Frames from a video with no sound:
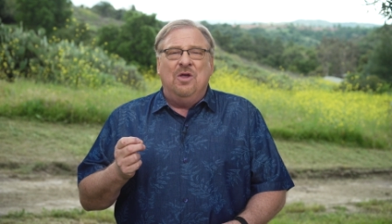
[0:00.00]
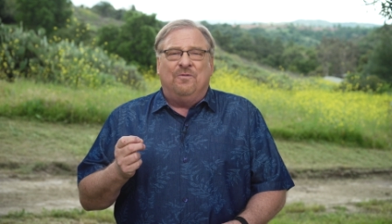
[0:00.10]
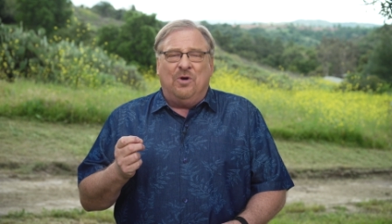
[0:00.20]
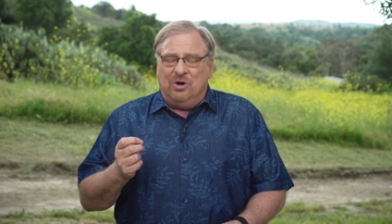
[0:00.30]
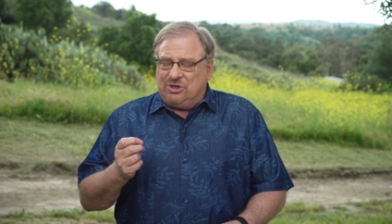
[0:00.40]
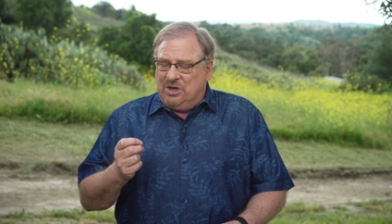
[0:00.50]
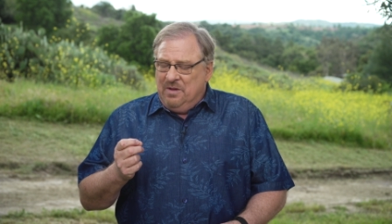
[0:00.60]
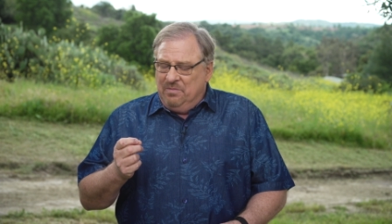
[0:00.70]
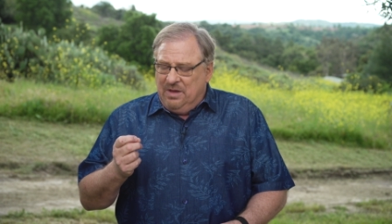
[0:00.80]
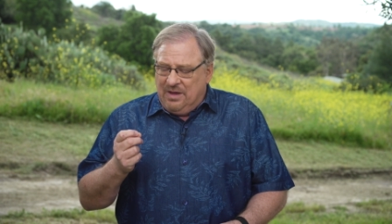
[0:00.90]
First,
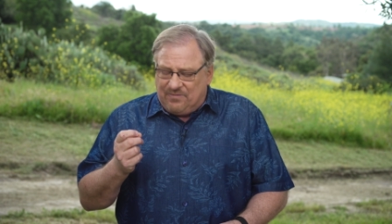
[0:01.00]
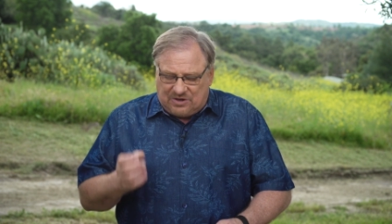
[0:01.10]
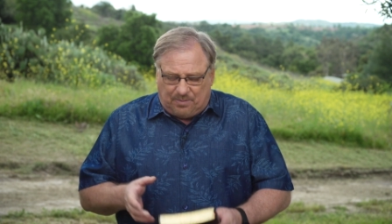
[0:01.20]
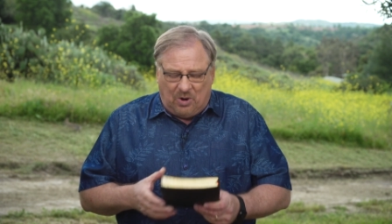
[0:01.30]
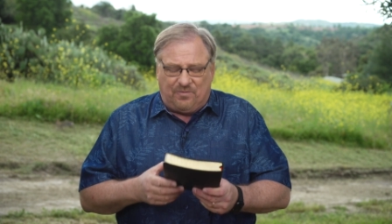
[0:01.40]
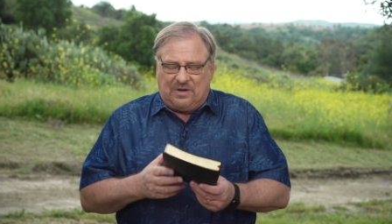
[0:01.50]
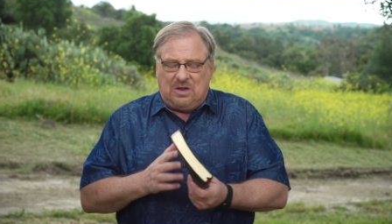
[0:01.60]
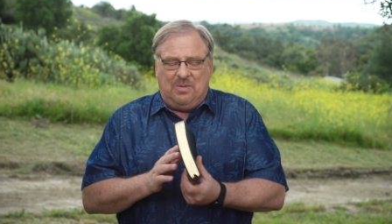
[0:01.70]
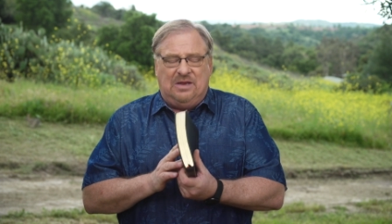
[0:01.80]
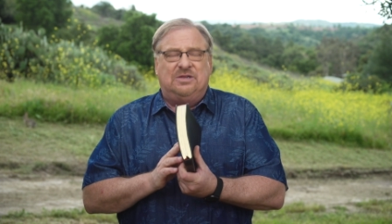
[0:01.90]
if it's
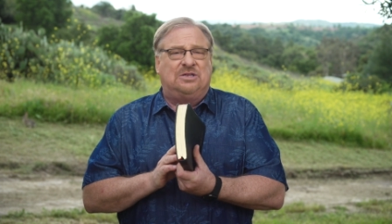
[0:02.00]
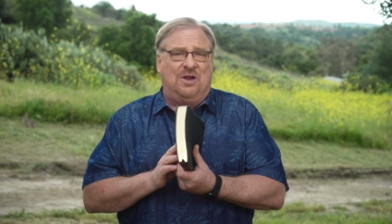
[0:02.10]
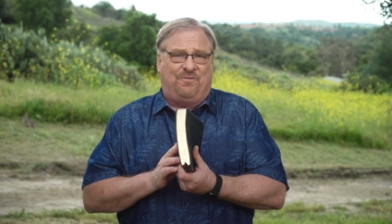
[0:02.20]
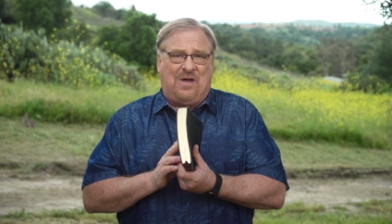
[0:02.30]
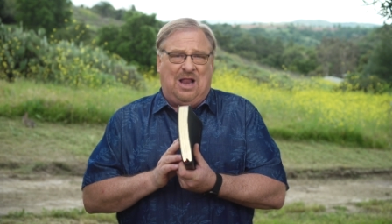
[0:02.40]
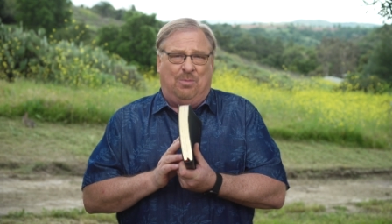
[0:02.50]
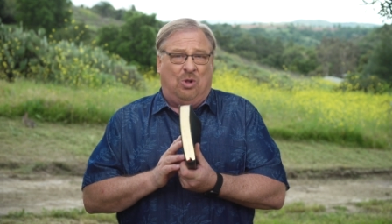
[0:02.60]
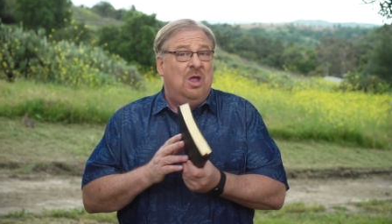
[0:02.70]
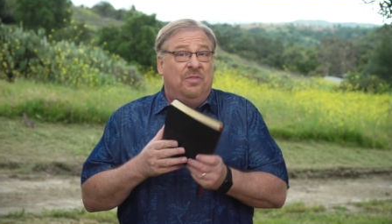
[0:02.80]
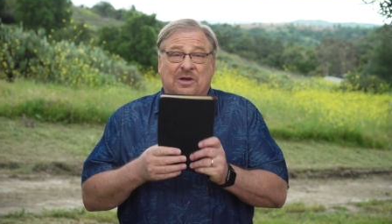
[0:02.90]
perfect, it means it's
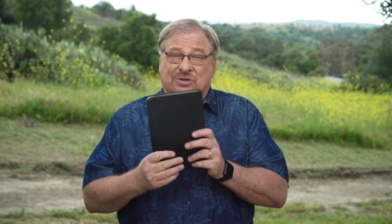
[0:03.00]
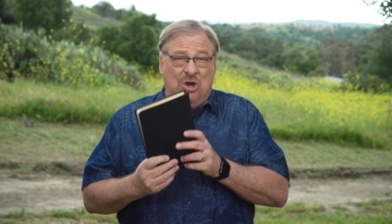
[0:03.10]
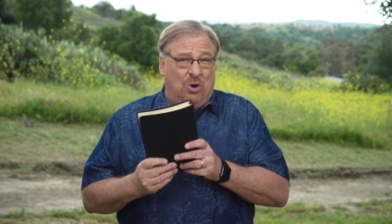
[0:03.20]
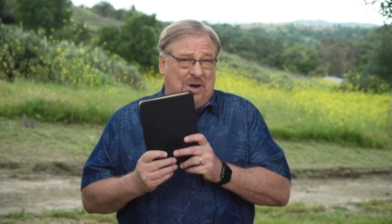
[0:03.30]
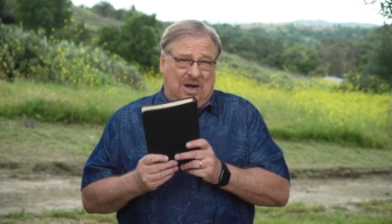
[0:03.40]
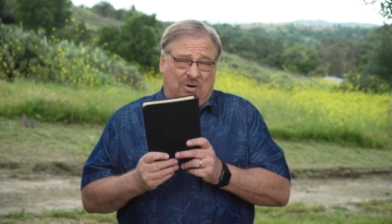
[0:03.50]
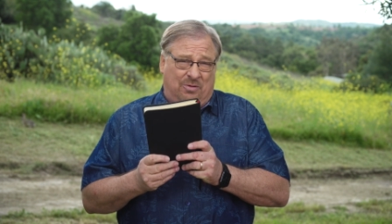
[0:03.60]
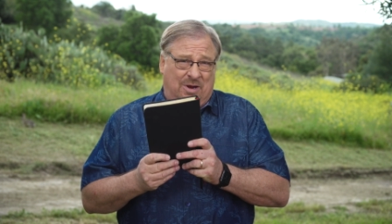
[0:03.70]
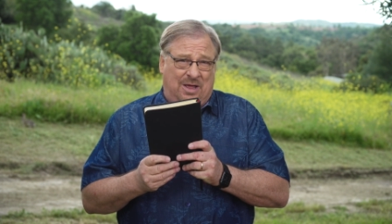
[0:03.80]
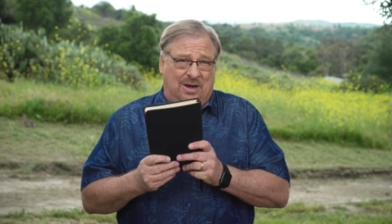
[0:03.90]
infallible. There's no
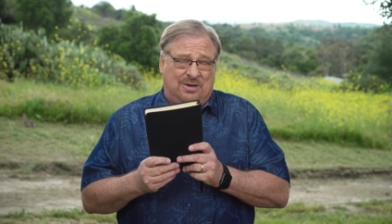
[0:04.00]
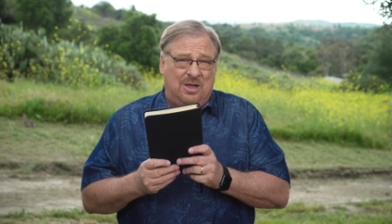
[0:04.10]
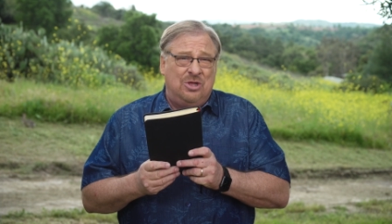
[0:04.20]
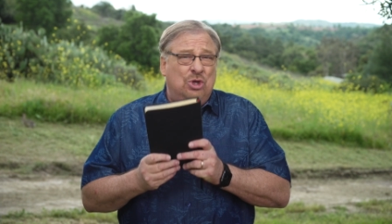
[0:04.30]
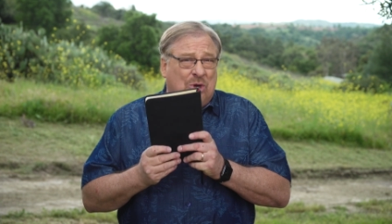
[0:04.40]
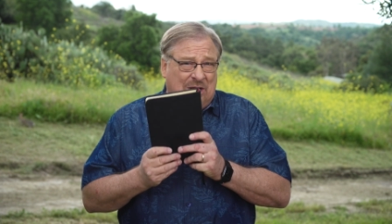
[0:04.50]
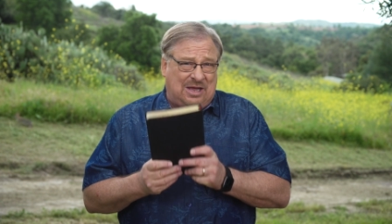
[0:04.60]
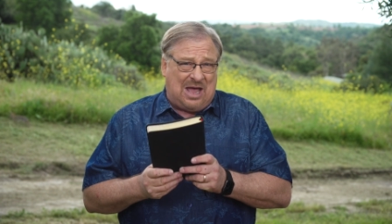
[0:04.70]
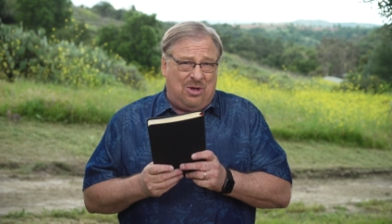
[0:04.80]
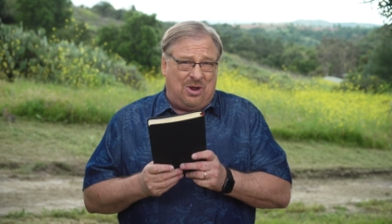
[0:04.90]
error in it. You can
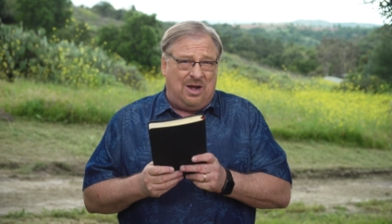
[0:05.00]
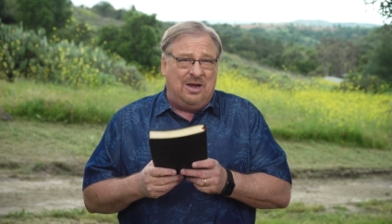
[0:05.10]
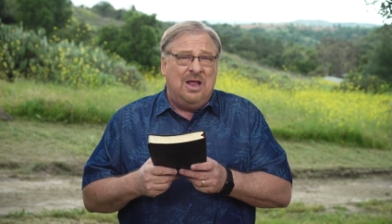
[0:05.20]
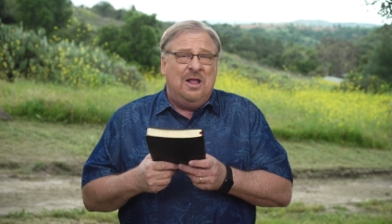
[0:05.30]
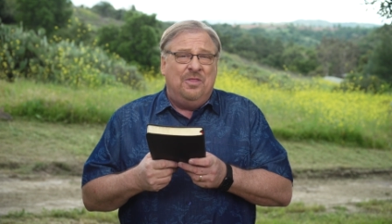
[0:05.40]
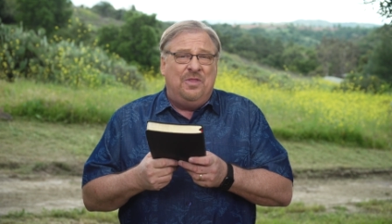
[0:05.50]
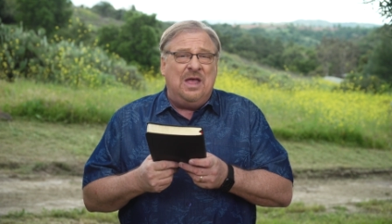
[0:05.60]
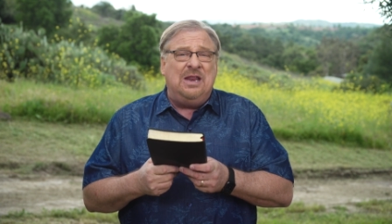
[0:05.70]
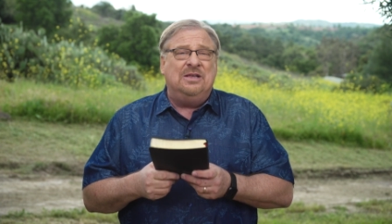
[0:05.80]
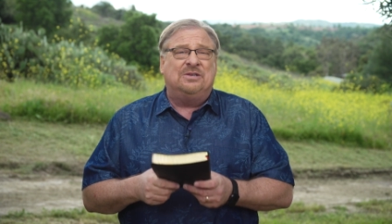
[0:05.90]
count on it.
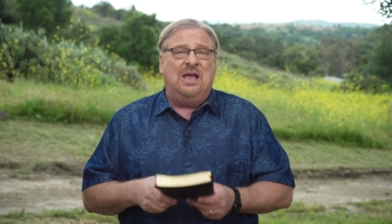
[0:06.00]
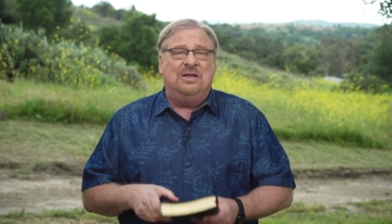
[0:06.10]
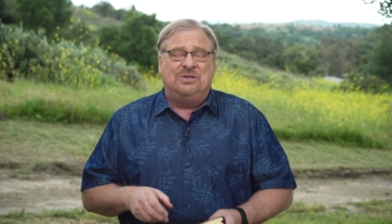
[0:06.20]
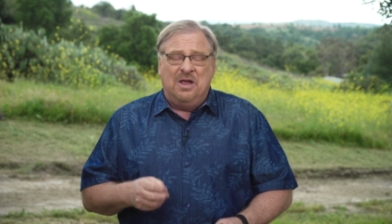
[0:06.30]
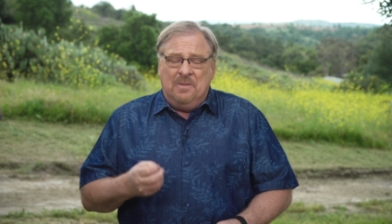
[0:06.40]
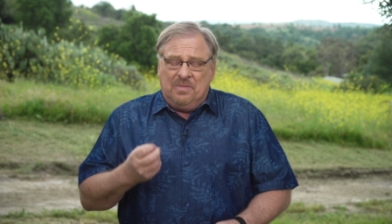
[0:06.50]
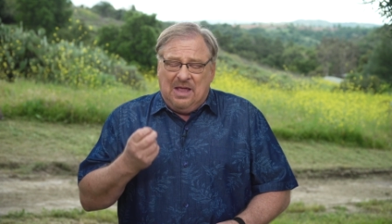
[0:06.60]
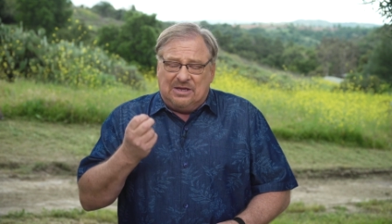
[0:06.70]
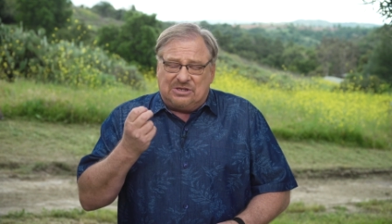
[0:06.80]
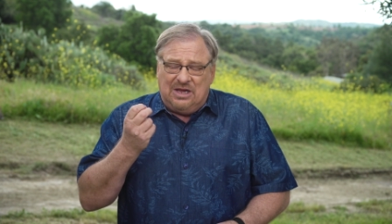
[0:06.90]
Then he says
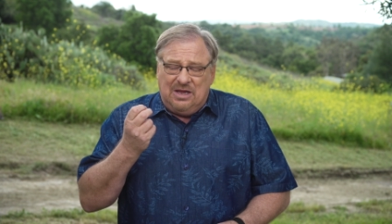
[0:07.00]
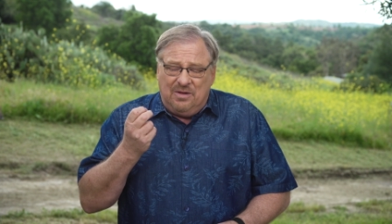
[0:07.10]
it's